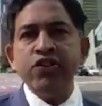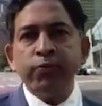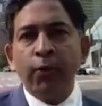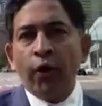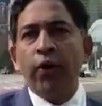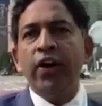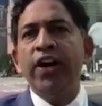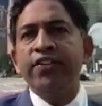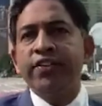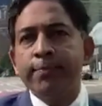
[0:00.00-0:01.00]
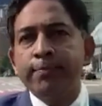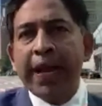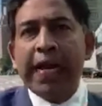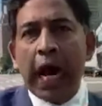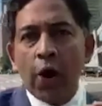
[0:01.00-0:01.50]
And tomorrow is the
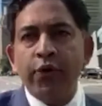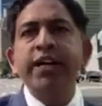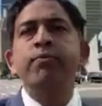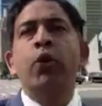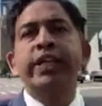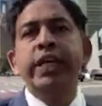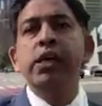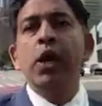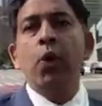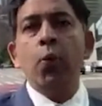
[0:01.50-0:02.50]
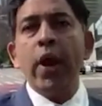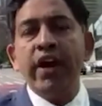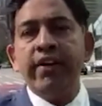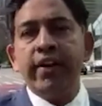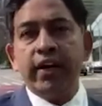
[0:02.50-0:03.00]
big Howdy Modi,
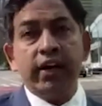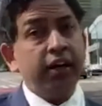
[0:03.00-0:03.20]
where